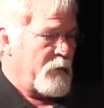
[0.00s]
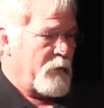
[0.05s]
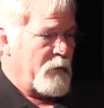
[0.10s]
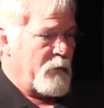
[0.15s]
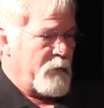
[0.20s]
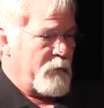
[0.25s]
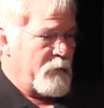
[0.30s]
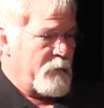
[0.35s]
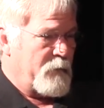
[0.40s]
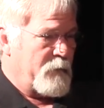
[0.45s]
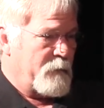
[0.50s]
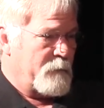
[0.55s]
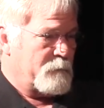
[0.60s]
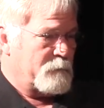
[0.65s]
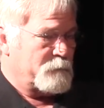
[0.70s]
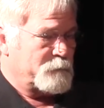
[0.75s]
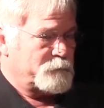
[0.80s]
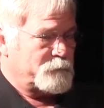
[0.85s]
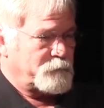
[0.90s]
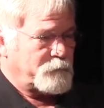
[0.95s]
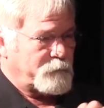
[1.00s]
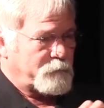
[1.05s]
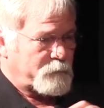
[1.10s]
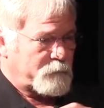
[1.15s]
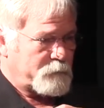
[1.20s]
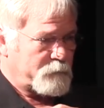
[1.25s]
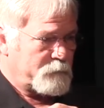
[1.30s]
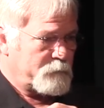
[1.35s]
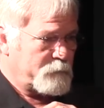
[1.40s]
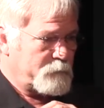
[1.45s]
and um,
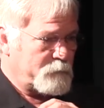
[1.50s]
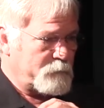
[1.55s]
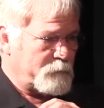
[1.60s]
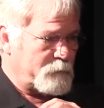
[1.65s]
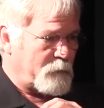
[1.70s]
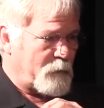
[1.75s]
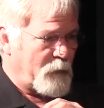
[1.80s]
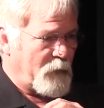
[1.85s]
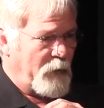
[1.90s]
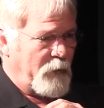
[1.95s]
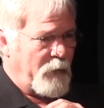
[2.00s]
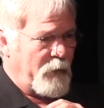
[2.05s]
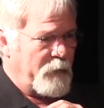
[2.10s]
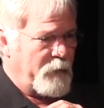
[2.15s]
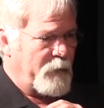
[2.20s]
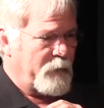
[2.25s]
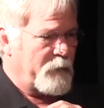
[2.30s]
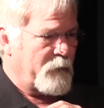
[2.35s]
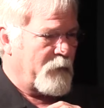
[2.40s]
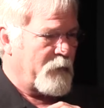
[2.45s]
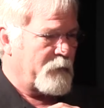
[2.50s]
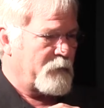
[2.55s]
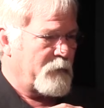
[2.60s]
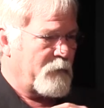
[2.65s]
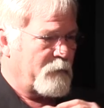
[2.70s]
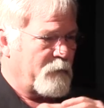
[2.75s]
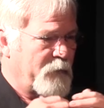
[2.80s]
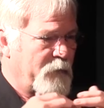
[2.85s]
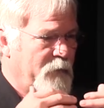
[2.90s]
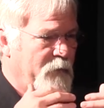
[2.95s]
and they thought
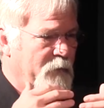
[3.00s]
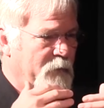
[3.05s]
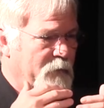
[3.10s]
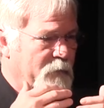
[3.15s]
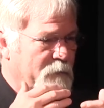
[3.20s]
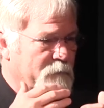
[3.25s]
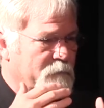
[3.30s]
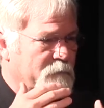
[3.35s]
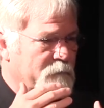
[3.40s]
that we ought to